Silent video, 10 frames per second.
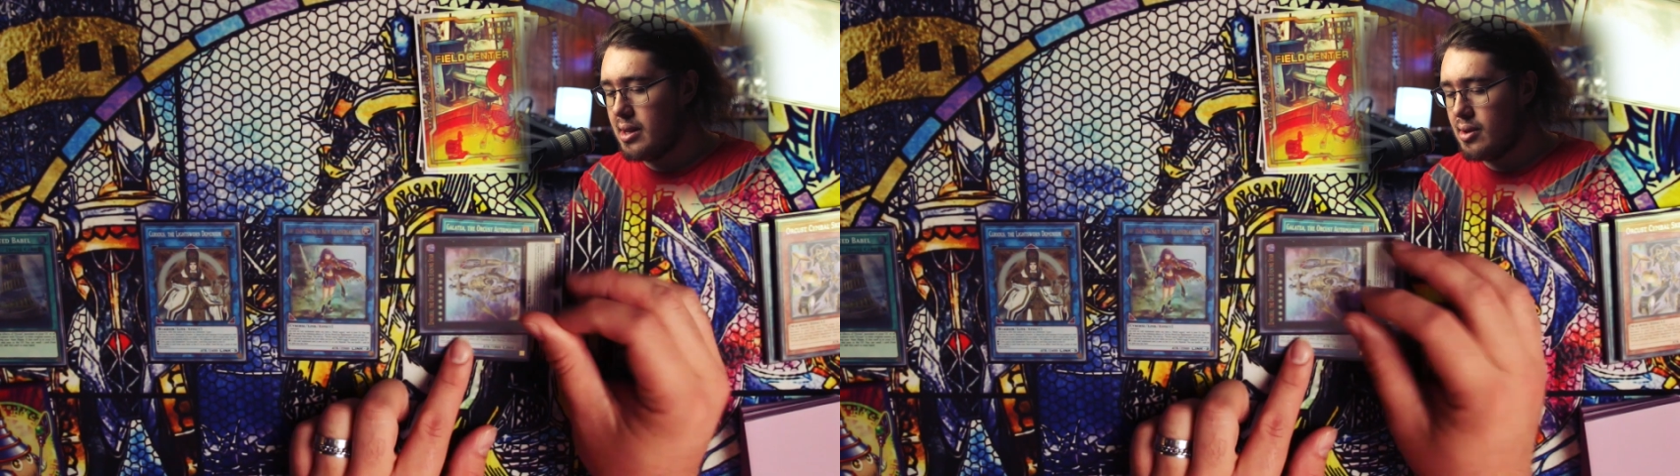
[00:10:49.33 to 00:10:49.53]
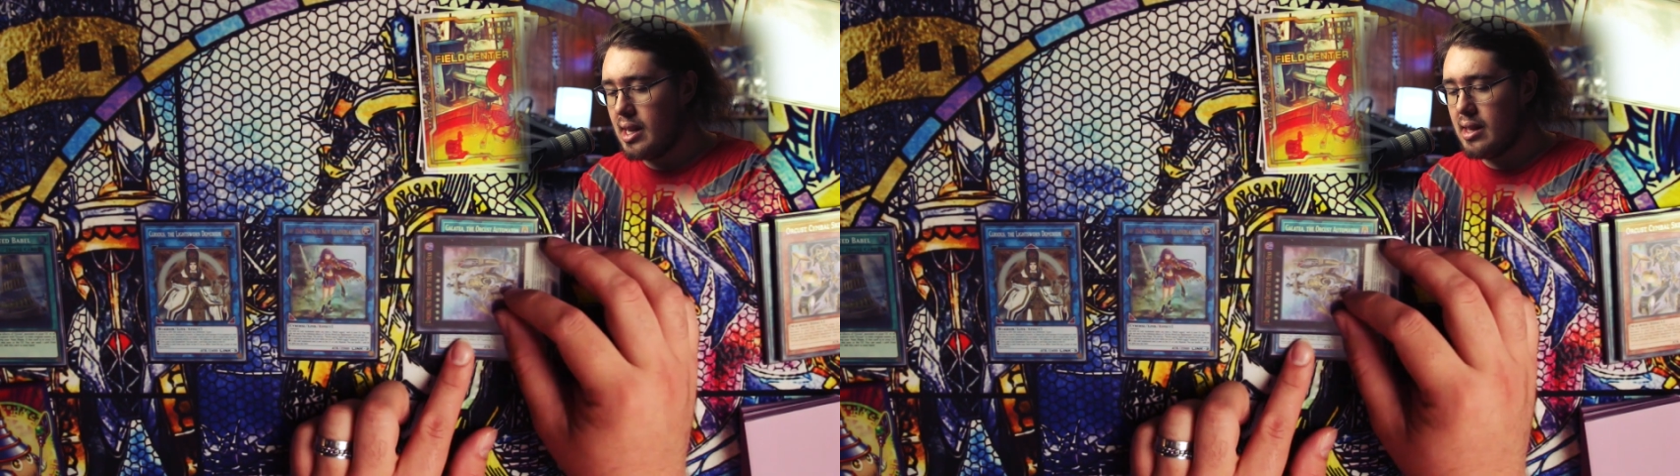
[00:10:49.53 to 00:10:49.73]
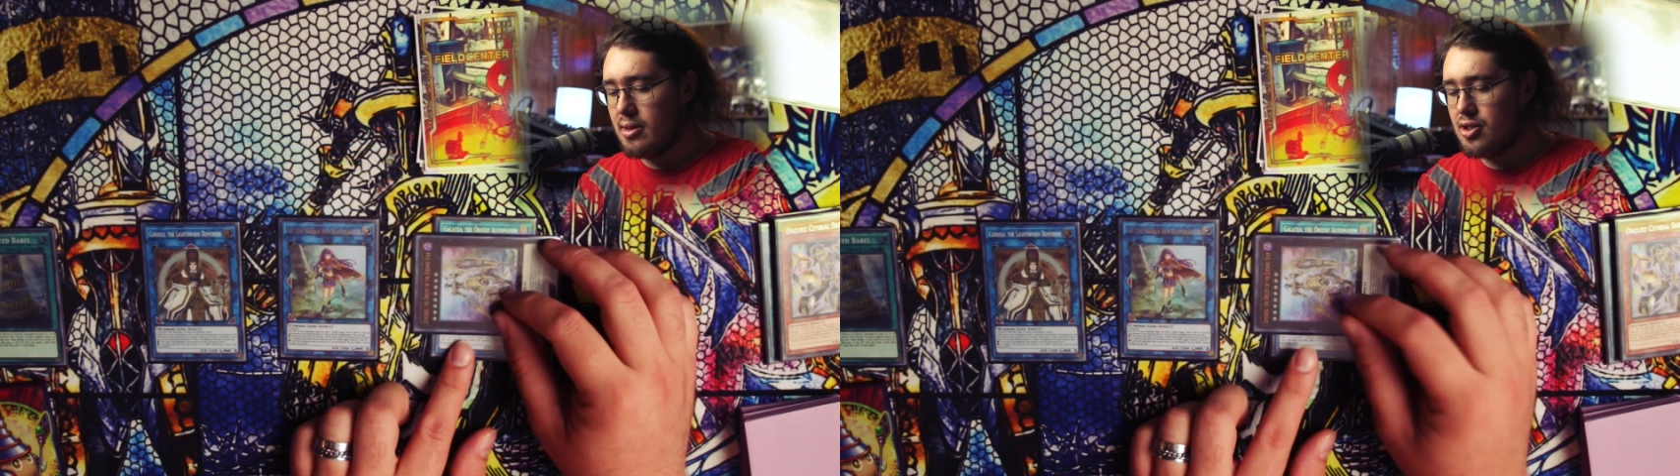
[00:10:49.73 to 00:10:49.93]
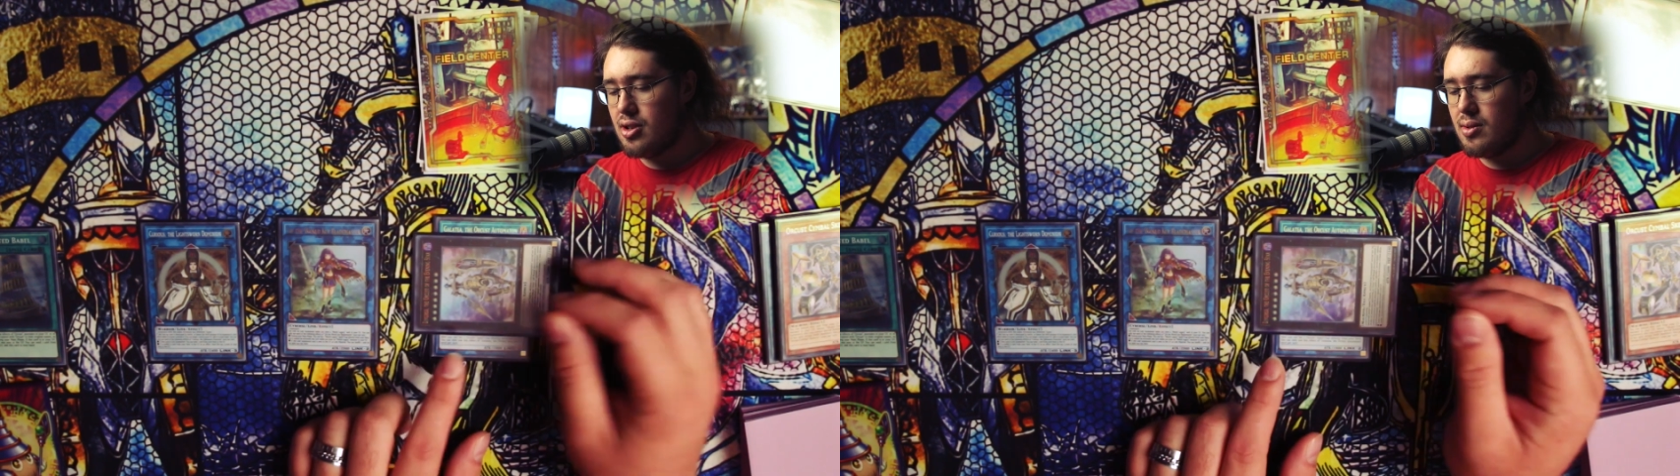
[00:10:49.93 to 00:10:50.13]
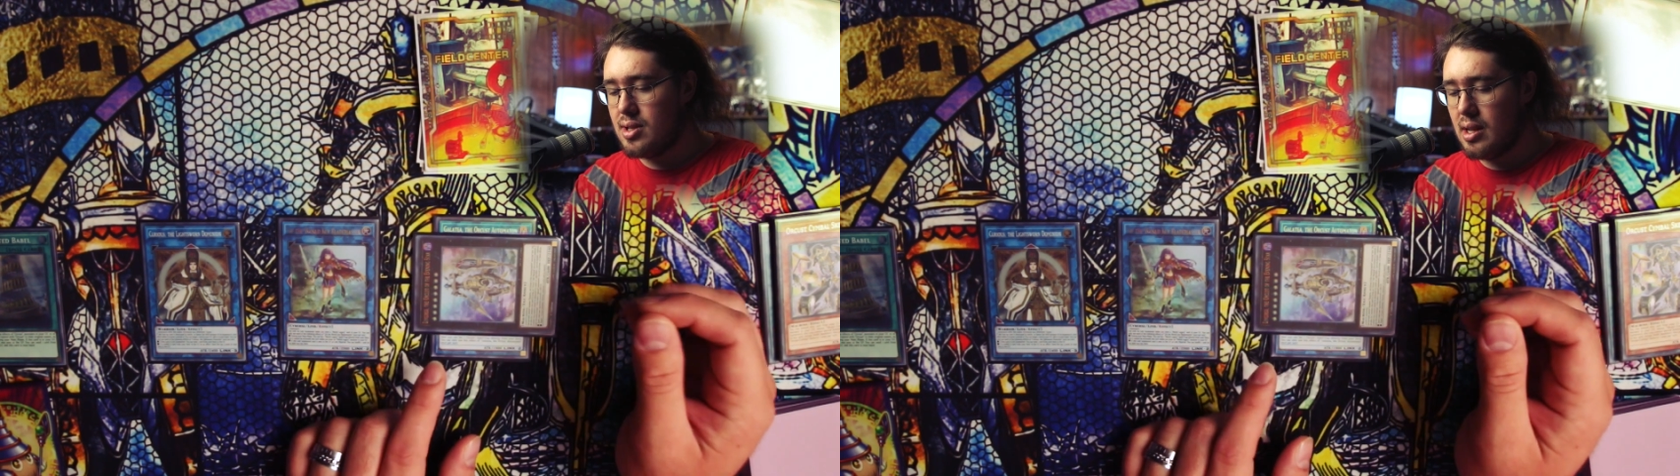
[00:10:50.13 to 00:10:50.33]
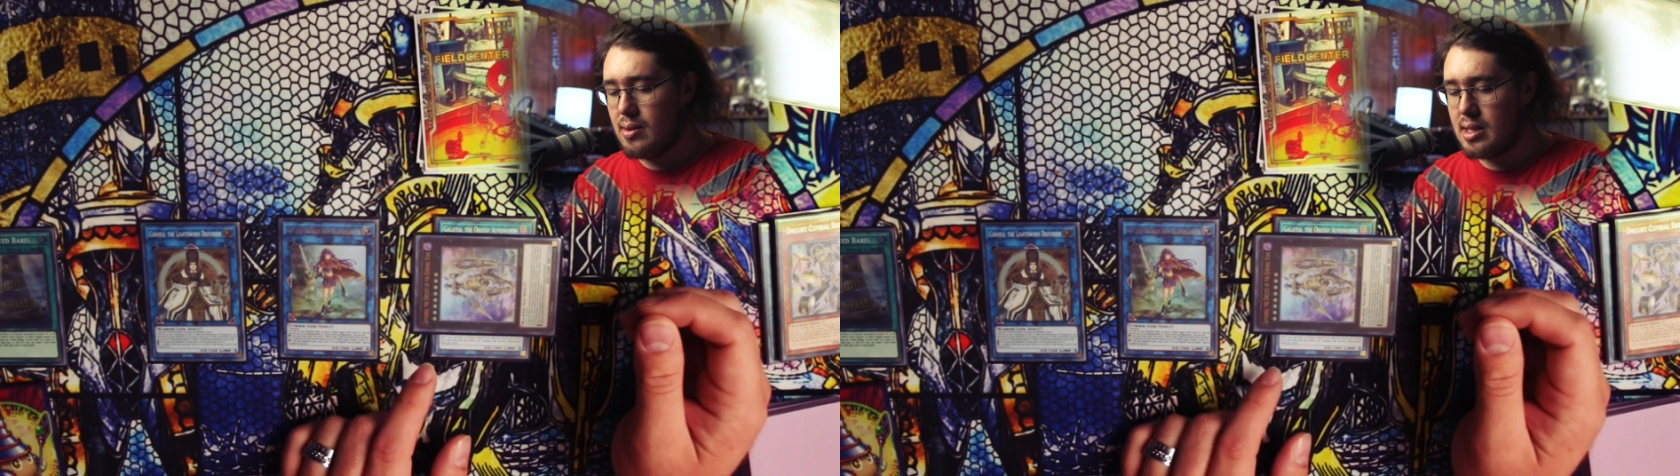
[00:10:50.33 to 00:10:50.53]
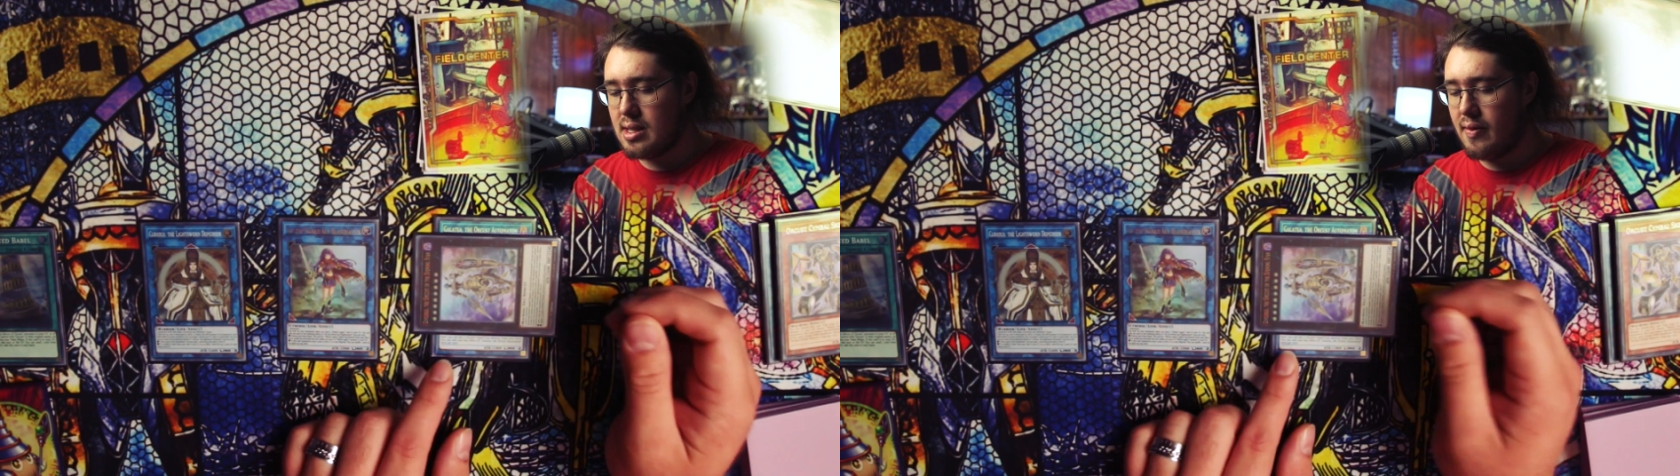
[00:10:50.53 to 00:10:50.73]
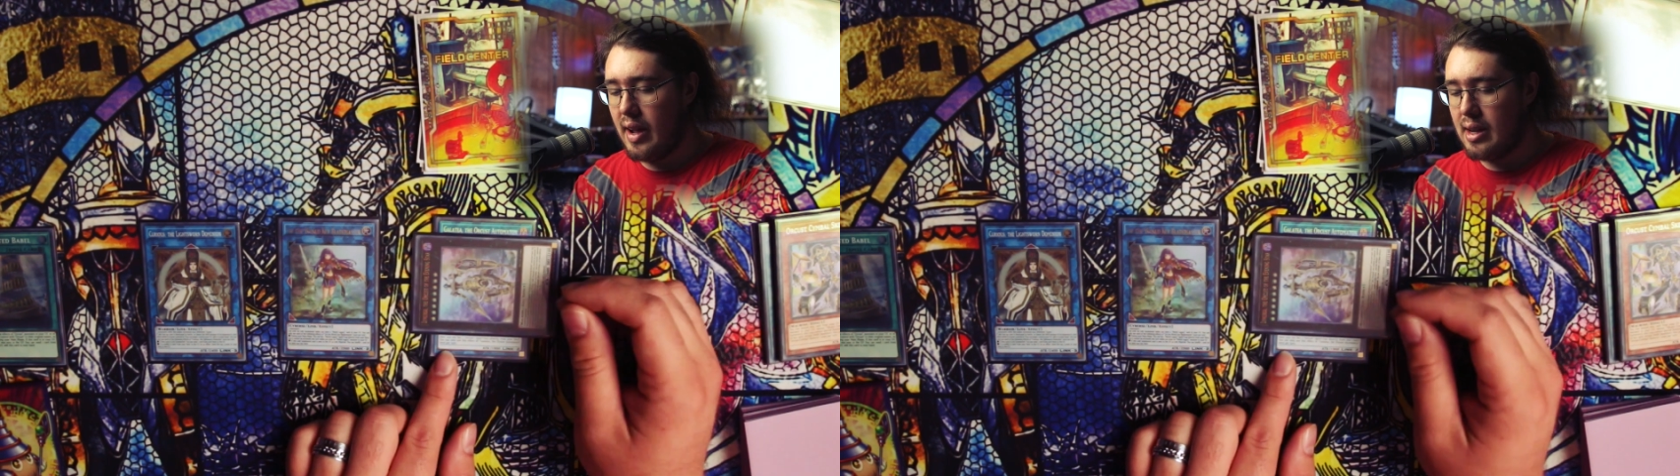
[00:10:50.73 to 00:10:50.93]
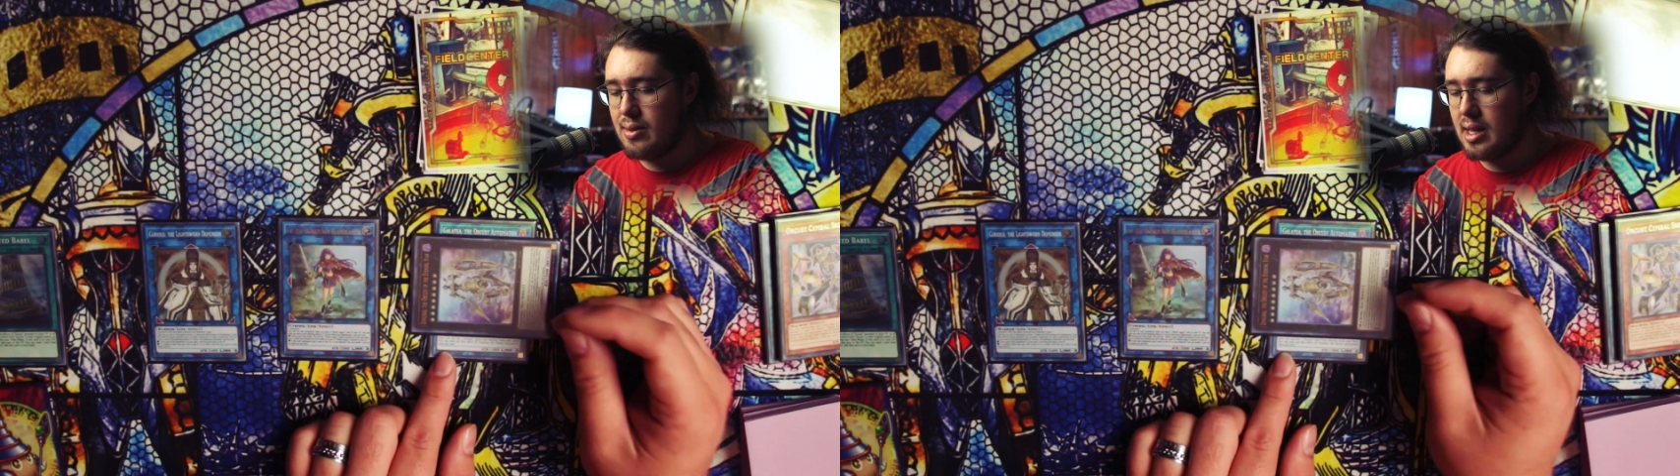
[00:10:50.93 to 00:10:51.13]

you can either choose to use his effect to